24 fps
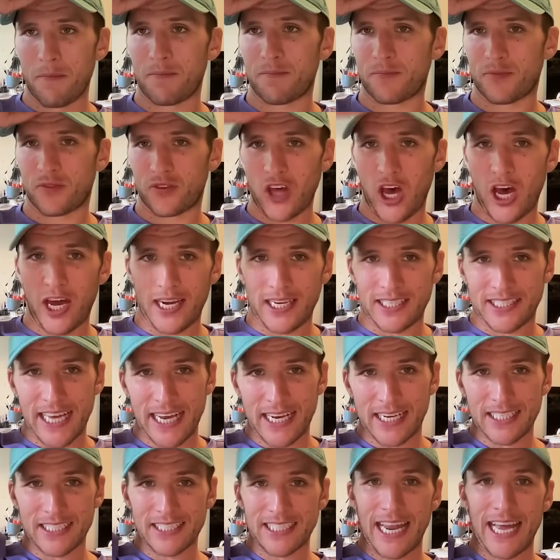30
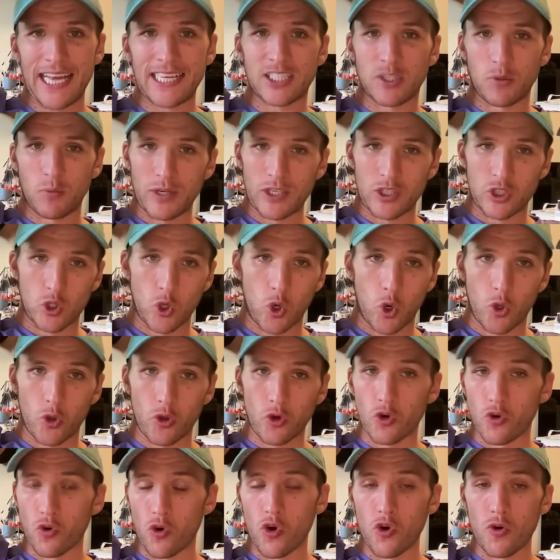seconds later, we saw the
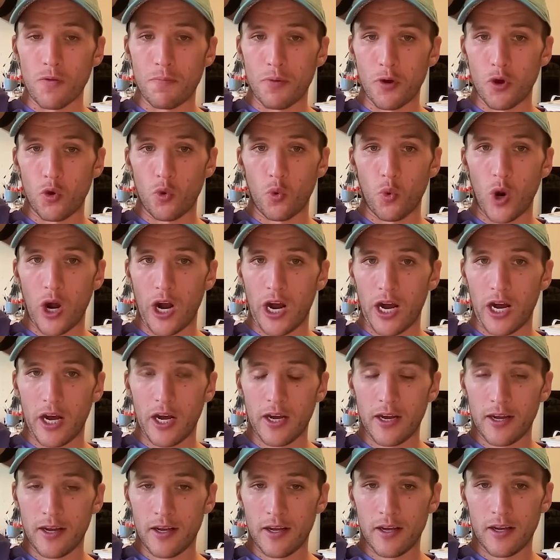group who were
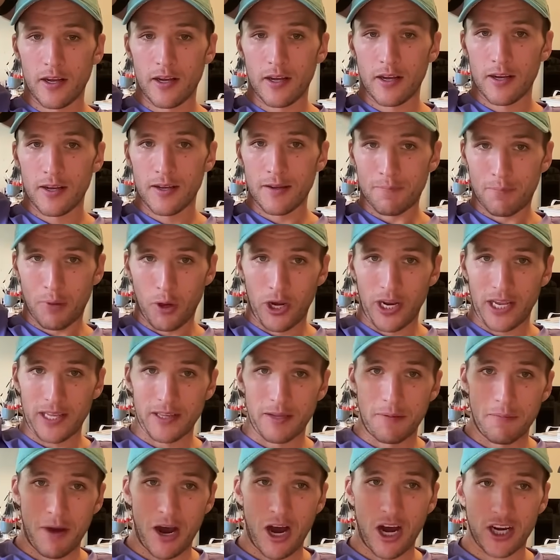putting
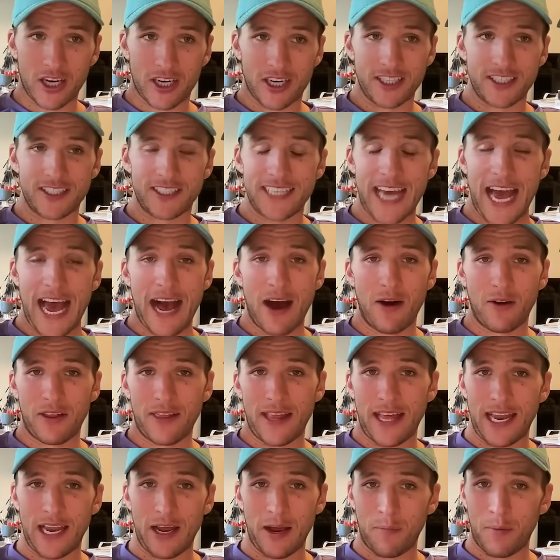the markers down.
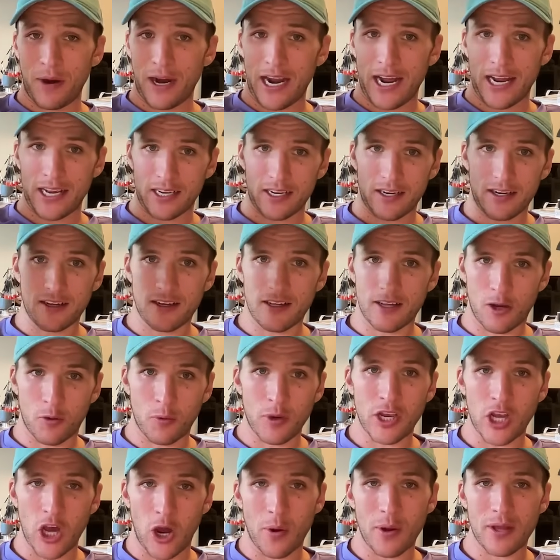And we're like, are
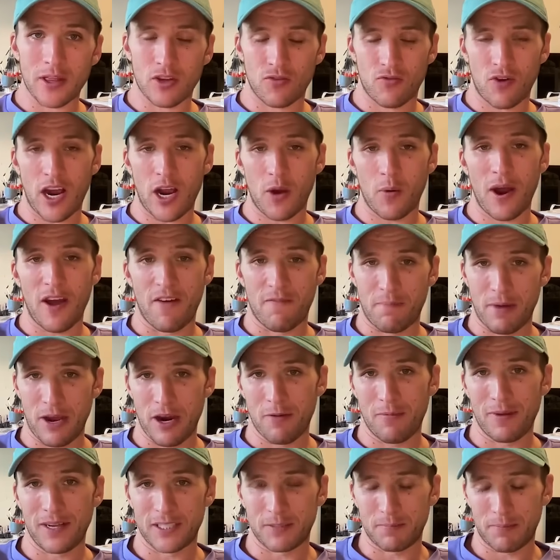we going the right way? Have
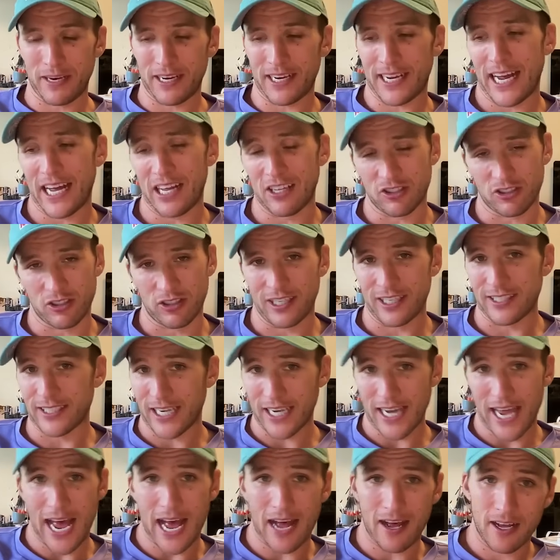pyramids been cancelled? And they
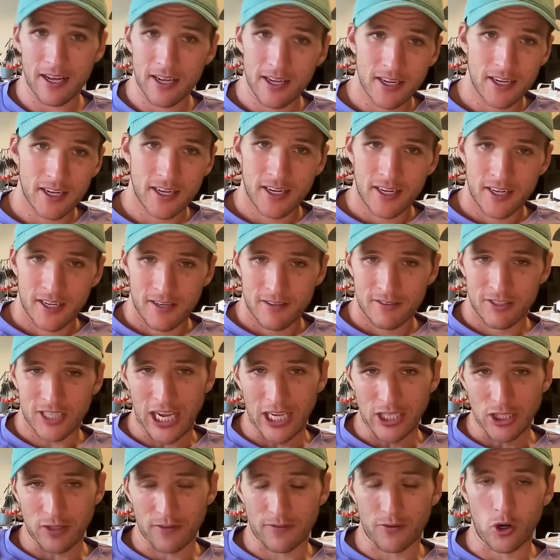said, yeah,
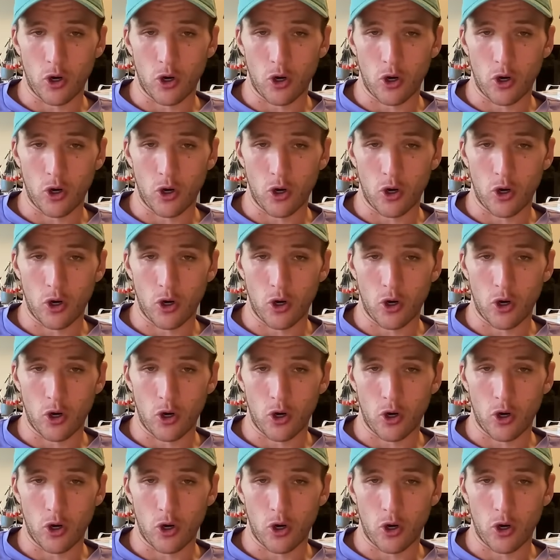change of